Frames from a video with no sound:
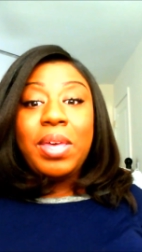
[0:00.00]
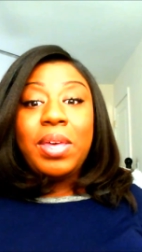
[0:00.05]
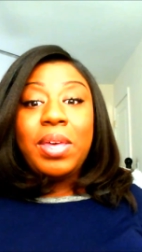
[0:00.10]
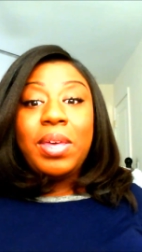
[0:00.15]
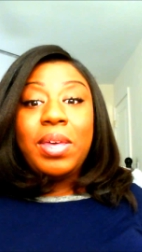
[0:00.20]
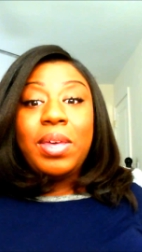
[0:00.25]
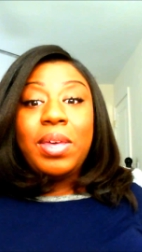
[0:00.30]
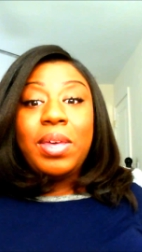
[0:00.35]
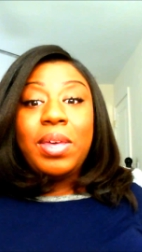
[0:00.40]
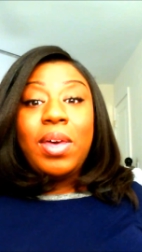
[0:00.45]

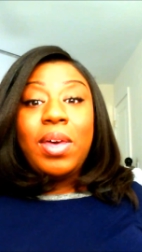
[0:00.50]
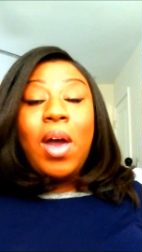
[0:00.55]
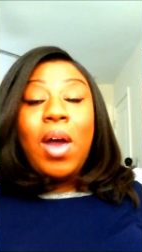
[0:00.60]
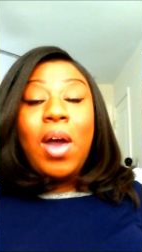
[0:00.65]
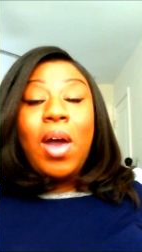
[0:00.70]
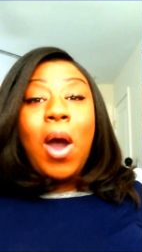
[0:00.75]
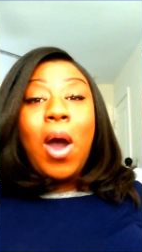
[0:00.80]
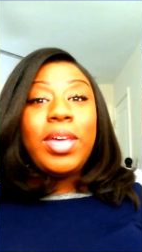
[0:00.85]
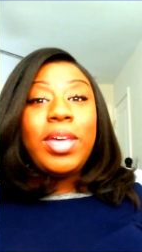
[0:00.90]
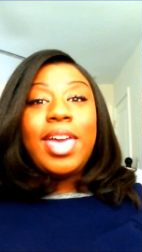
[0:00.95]
Okay,
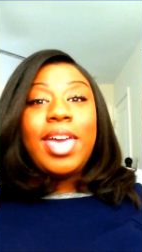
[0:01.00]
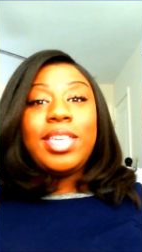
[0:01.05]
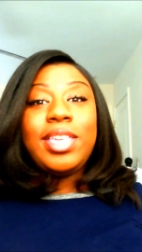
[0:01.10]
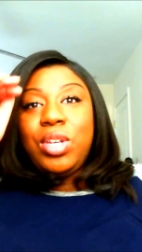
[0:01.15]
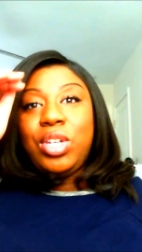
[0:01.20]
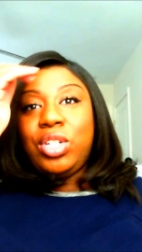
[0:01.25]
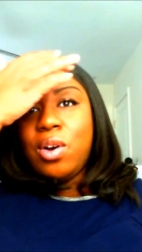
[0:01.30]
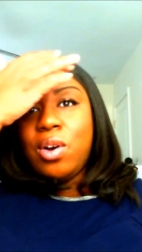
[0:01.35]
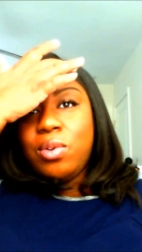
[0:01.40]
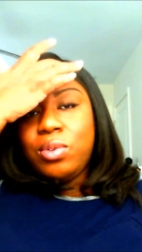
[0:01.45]
so I
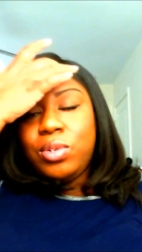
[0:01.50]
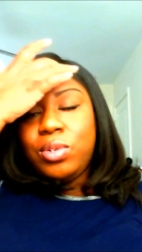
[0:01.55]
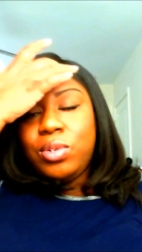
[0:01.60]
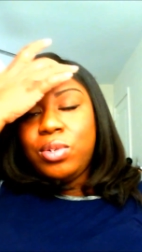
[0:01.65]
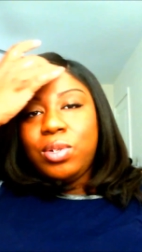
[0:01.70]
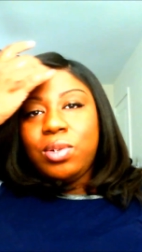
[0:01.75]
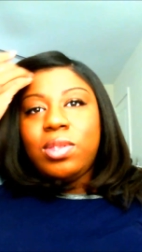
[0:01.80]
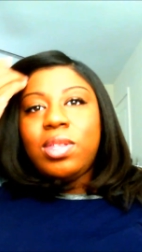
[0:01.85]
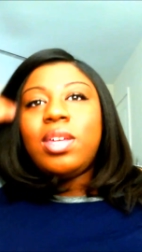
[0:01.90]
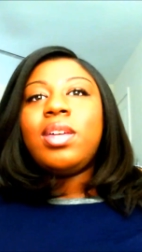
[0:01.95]
showed you
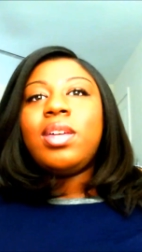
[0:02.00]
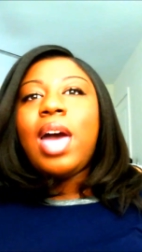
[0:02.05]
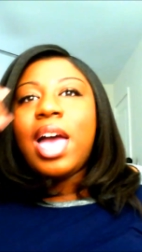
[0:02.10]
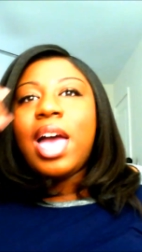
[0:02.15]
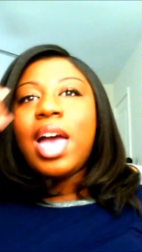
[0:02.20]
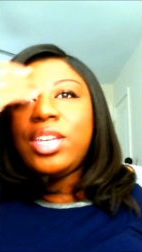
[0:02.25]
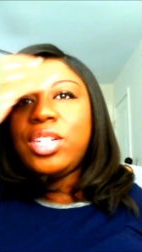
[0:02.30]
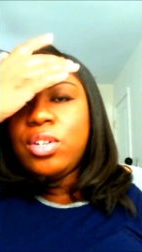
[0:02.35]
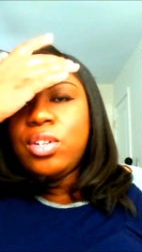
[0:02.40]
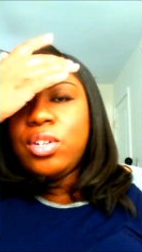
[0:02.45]
the
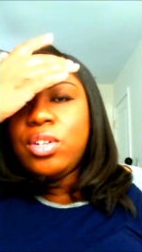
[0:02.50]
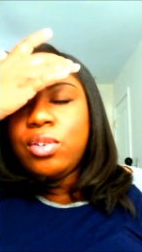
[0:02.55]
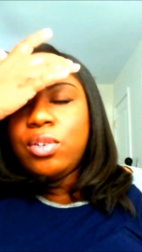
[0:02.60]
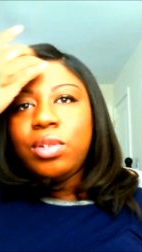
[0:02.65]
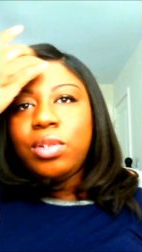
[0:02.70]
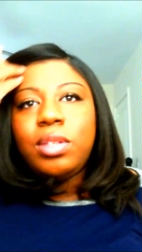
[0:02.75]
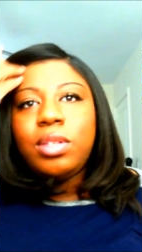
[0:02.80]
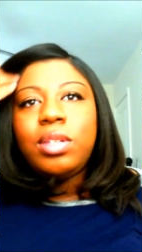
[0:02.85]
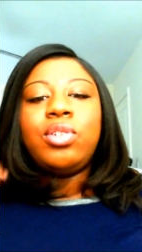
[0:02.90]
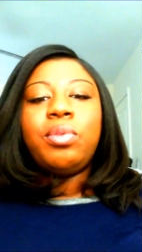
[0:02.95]

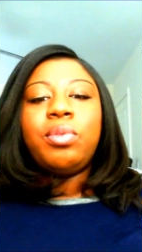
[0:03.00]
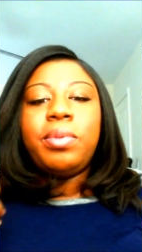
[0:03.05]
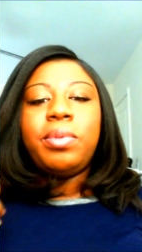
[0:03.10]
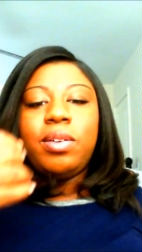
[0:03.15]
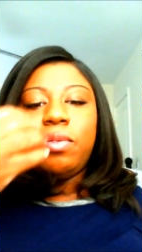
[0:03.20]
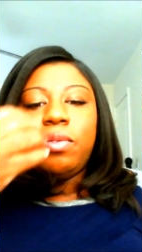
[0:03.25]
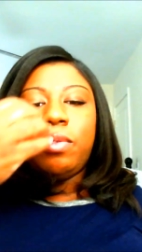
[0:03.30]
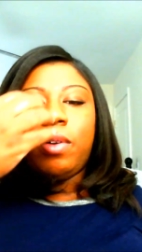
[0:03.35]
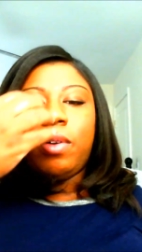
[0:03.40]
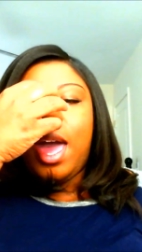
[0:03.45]
doobie
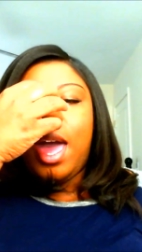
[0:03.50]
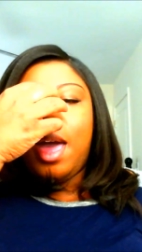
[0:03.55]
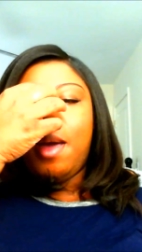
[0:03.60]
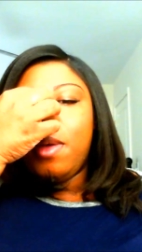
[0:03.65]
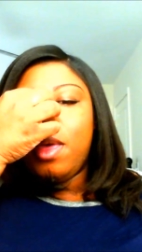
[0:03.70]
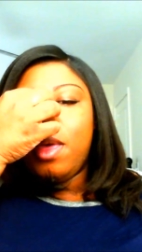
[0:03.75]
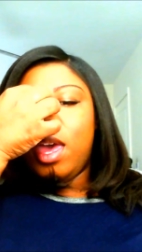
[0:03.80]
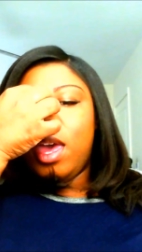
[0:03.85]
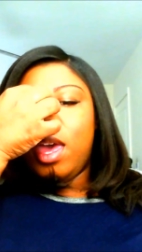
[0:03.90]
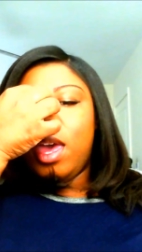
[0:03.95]
wrap,
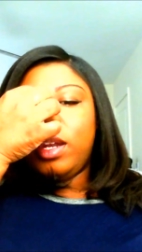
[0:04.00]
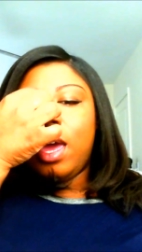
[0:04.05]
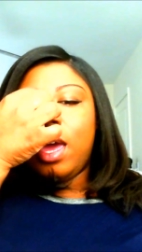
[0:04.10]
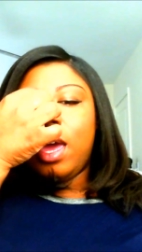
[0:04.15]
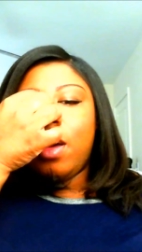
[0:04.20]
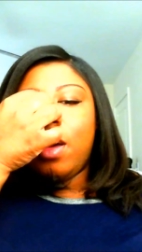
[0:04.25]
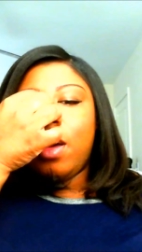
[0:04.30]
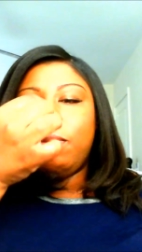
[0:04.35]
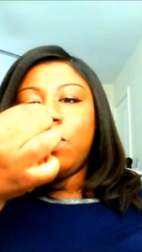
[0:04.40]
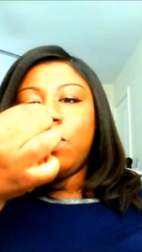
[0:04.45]
and now I'm
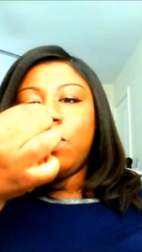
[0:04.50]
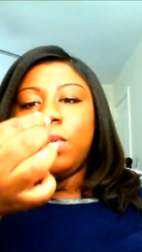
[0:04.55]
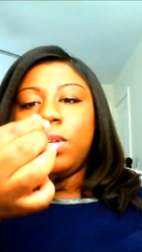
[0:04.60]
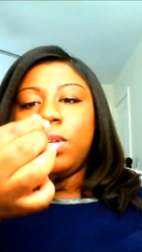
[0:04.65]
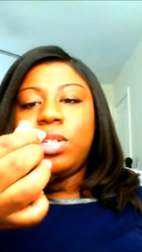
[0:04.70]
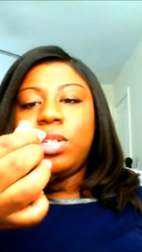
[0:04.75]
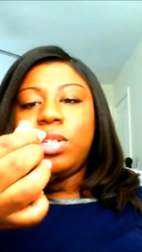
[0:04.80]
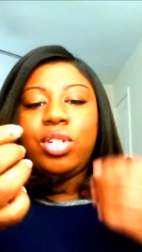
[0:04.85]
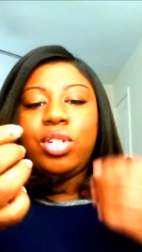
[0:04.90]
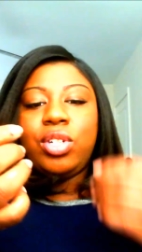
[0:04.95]
going to
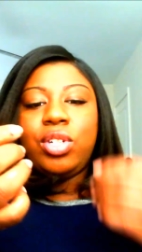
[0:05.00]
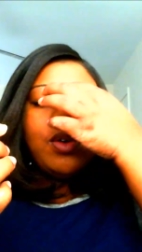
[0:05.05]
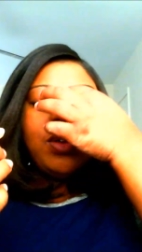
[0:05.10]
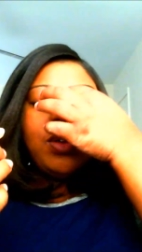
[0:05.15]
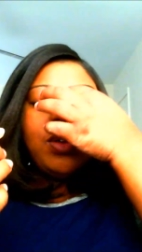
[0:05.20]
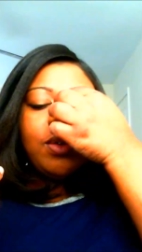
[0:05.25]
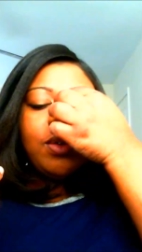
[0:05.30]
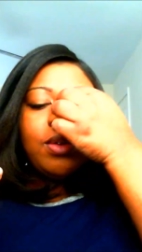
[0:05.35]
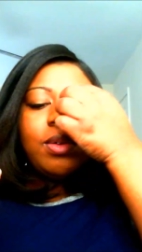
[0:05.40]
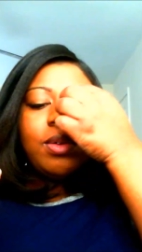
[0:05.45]
show
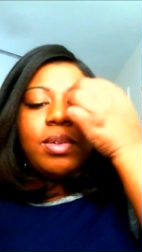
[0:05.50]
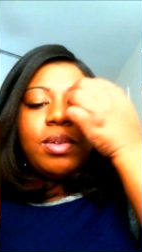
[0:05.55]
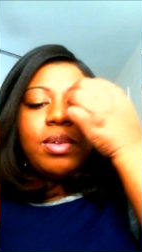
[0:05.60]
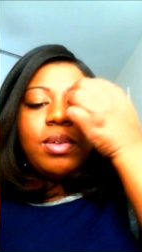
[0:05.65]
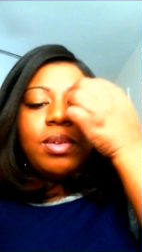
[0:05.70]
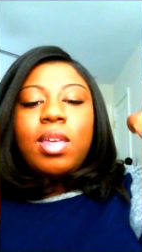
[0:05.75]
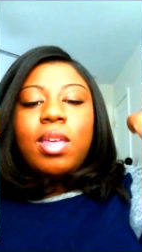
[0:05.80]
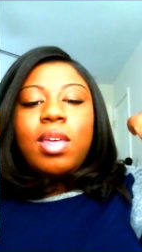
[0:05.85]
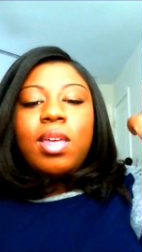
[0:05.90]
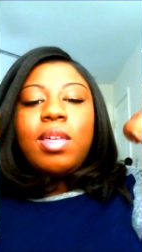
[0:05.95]
you
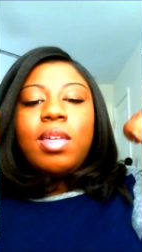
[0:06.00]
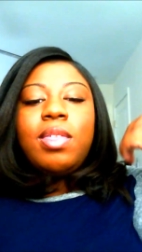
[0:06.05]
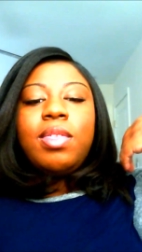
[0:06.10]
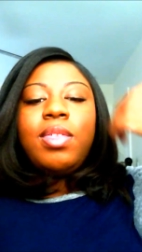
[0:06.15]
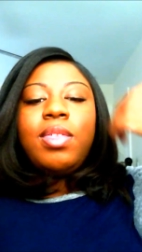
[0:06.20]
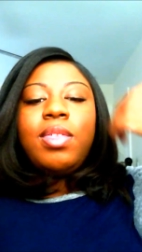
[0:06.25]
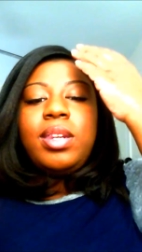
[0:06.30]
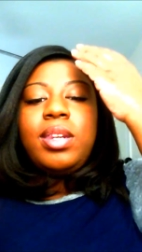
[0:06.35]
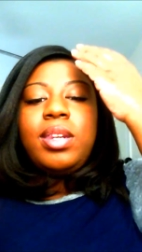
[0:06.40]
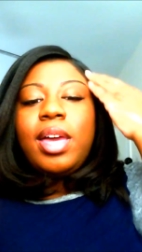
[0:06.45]
the
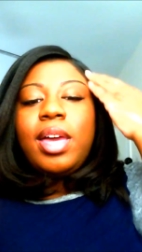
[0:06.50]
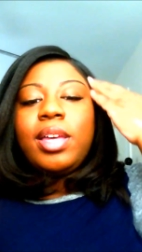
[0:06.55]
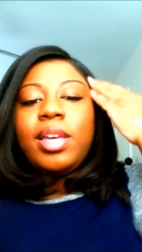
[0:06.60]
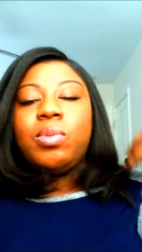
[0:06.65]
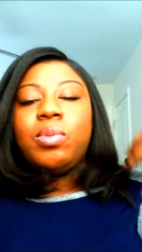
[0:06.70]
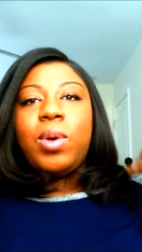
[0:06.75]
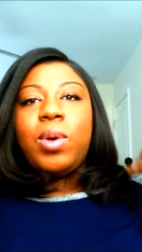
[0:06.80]
next way